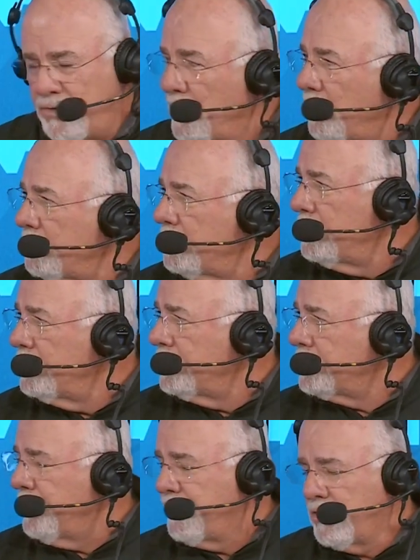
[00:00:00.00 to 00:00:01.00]
you know
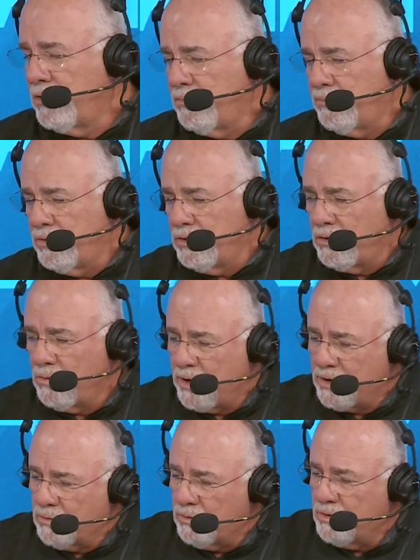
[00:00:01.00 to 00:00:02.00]
let's give it a little little
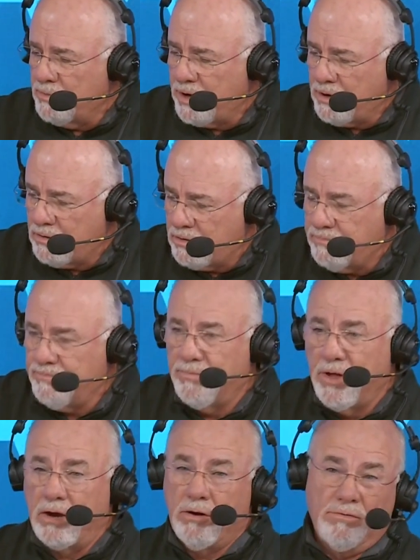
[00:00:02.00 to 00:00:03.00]
wiggle room here and
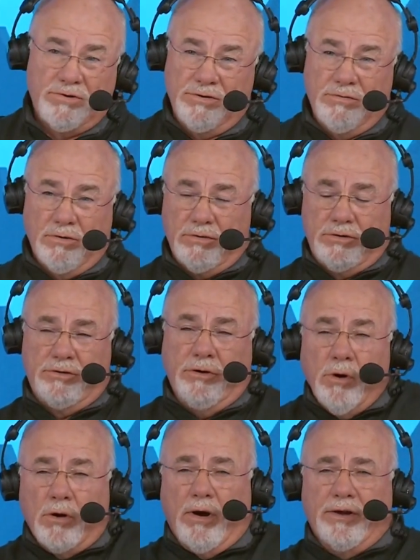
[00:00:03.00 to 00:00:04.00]
not go too
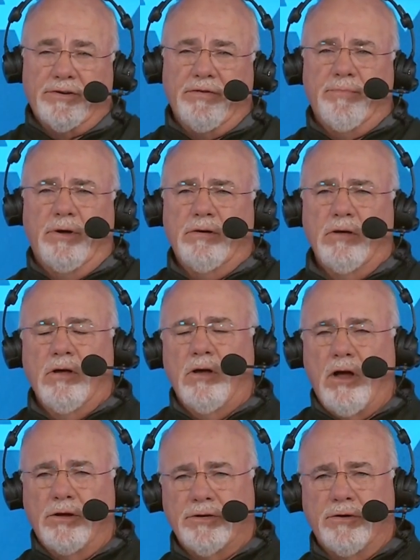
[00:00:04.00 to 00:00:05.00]
too aggressive. But
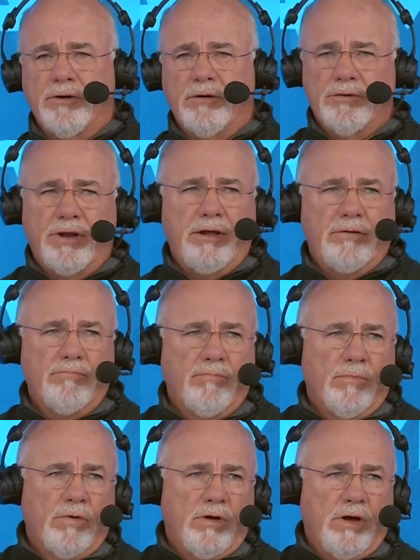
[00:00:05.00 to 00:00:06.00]
also, you don't need
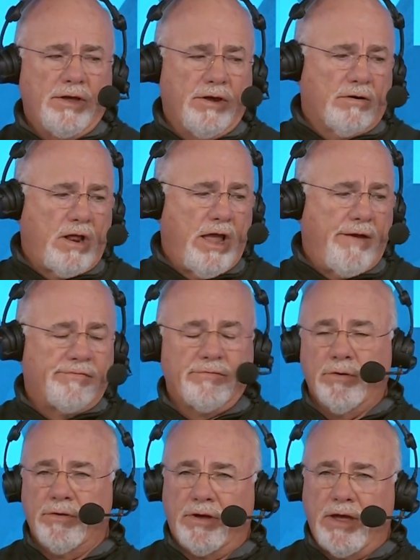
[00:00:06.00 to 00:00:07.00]
a year and a
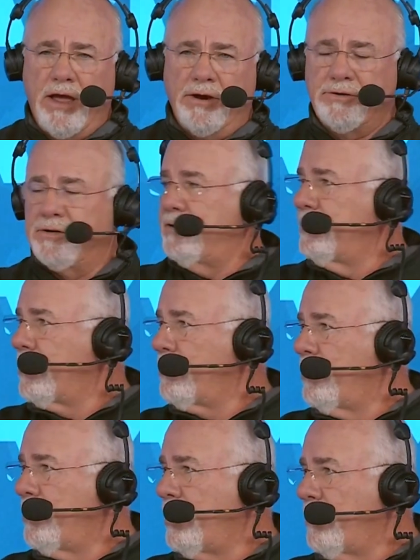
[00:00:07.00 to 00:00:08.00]
half's worth of cash sitting there
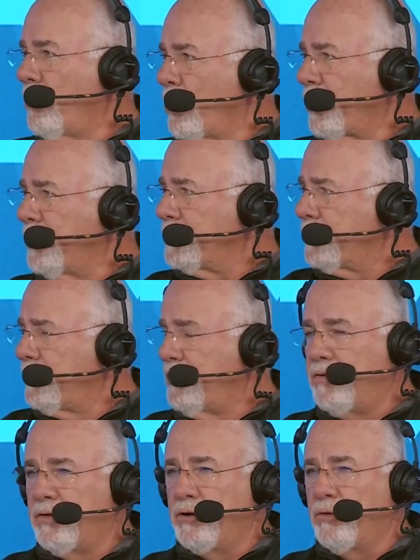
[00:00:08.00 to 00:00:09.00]
while you got a mortgage. You, know,
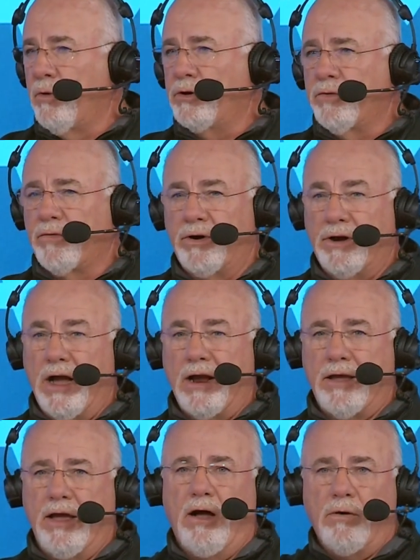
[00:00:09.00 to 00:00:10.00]
you, you can reach over and
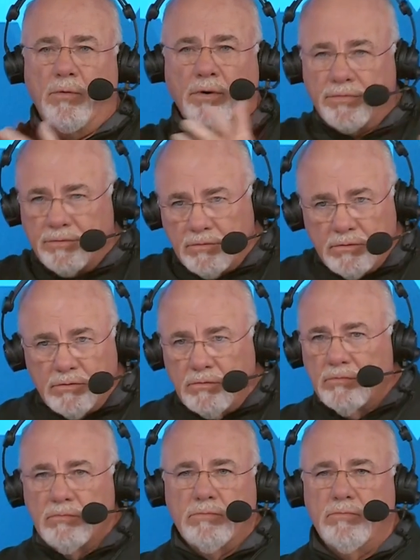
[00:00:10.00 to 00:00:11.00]
knock out with
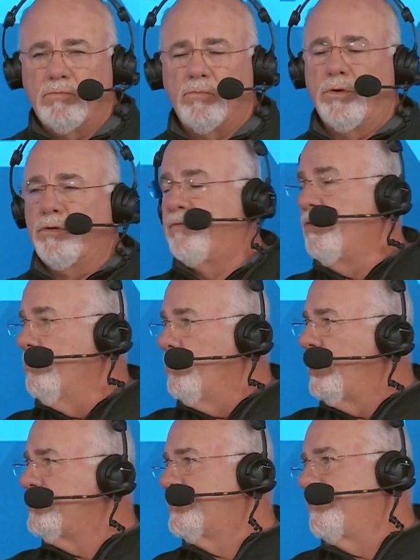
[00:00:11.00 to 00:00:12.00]
with a few
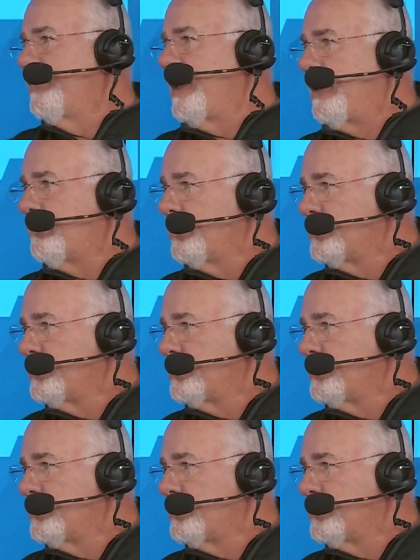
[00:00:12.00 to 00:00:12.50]
months of that